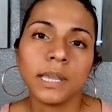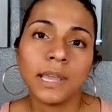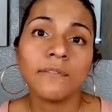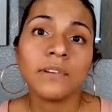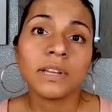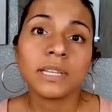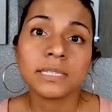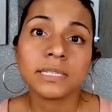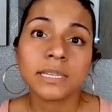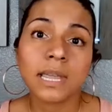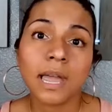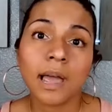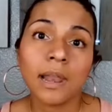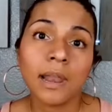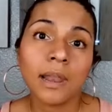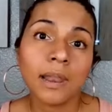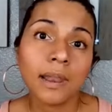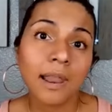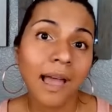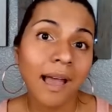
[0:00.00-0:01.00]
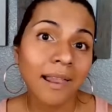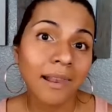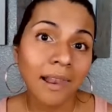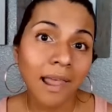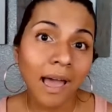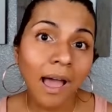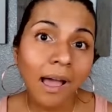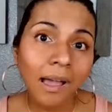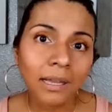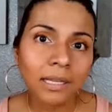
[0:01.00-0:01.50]
give us a
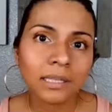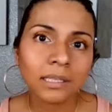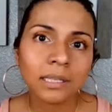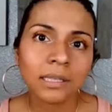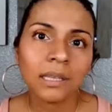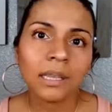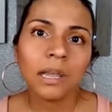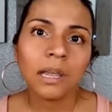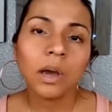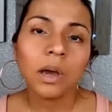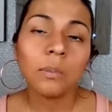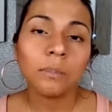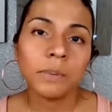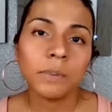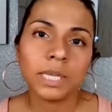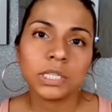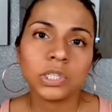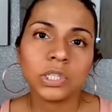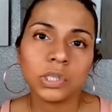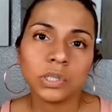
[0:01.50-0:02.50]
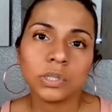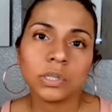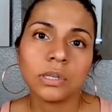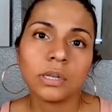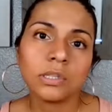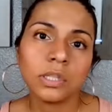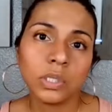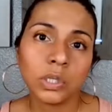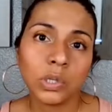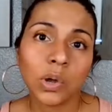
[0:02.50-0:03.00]
lot commission,
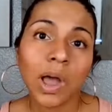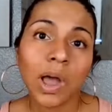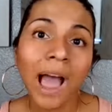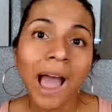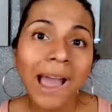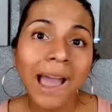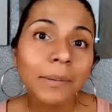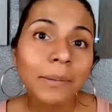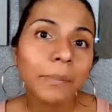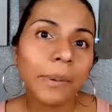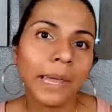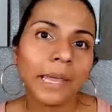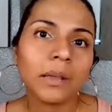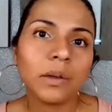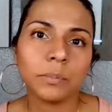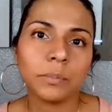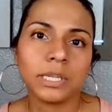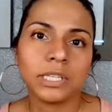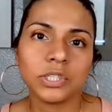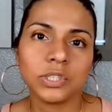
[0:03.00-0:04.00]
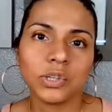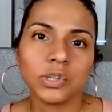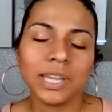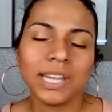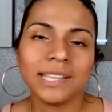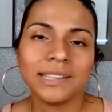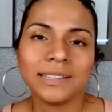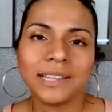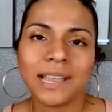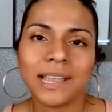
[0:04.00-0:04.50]
you know, high pay commission.
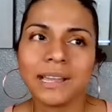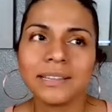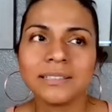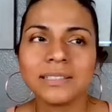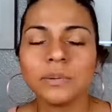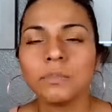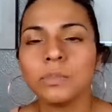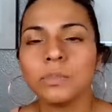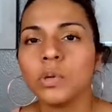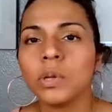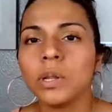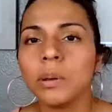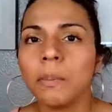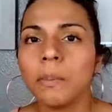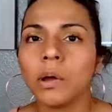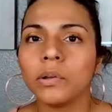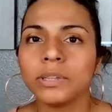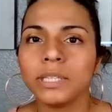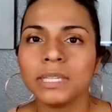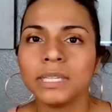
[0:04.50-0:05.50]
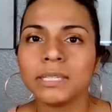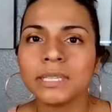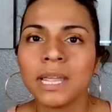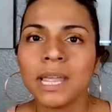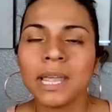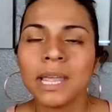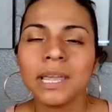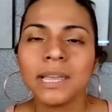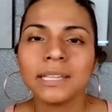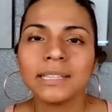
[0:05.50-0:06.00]
And that's the beauty about this,
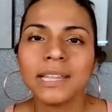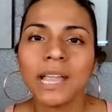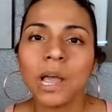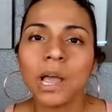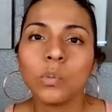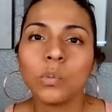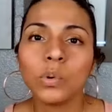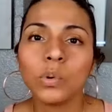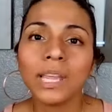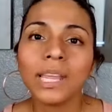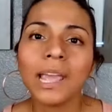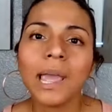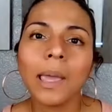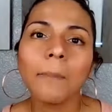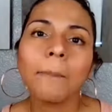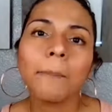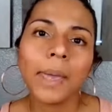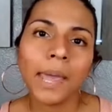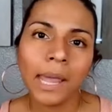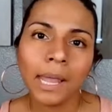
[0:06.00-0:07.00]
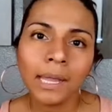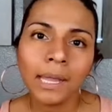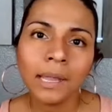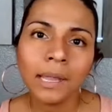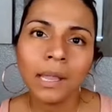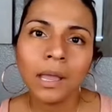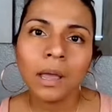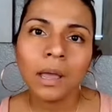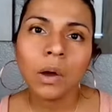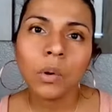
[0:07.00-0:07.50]
that we get
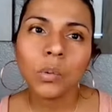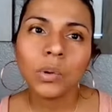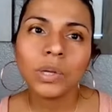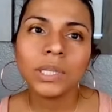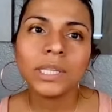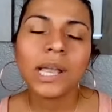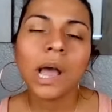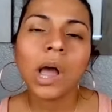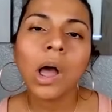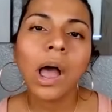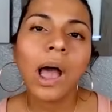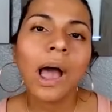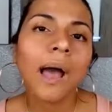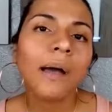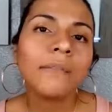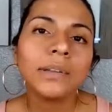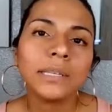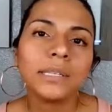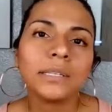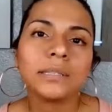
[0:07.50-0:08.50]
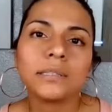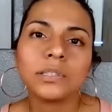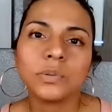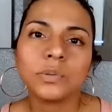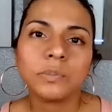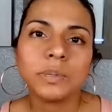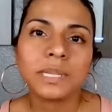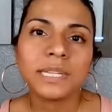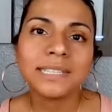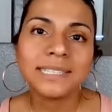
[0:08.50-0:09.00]
paid without having
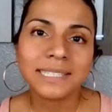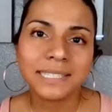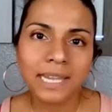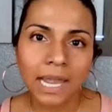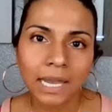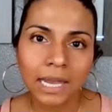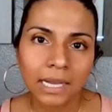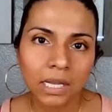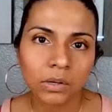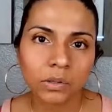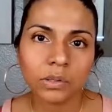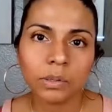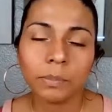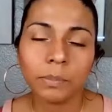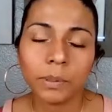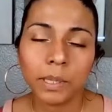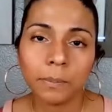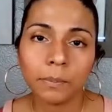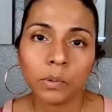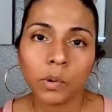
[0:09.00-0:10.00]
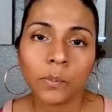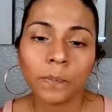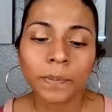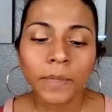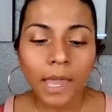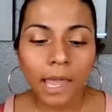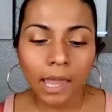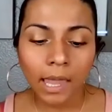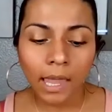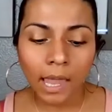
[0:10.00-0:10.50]
to be selling other people.
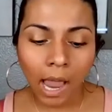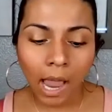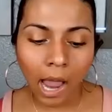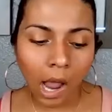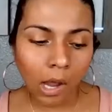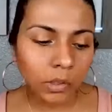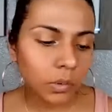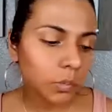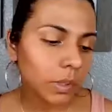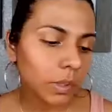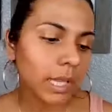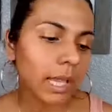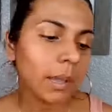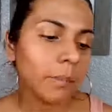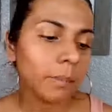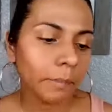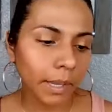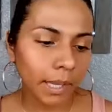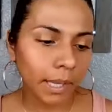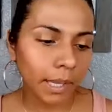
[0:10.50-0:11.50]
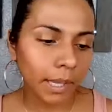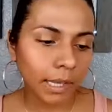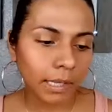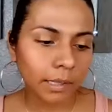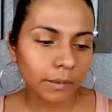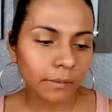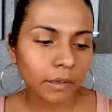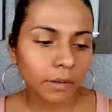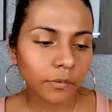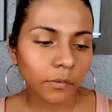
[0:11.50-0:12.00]
And how do we get
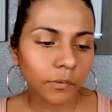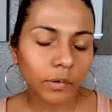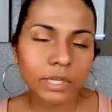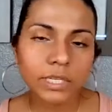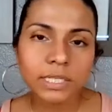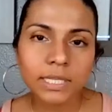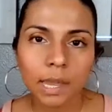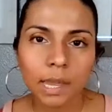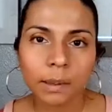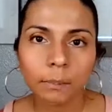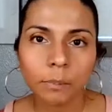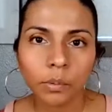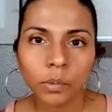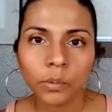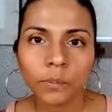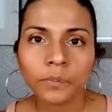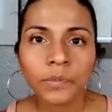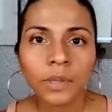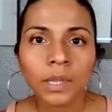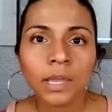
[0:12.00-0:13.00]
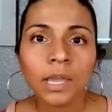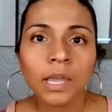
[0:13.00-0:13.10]
paid? For example,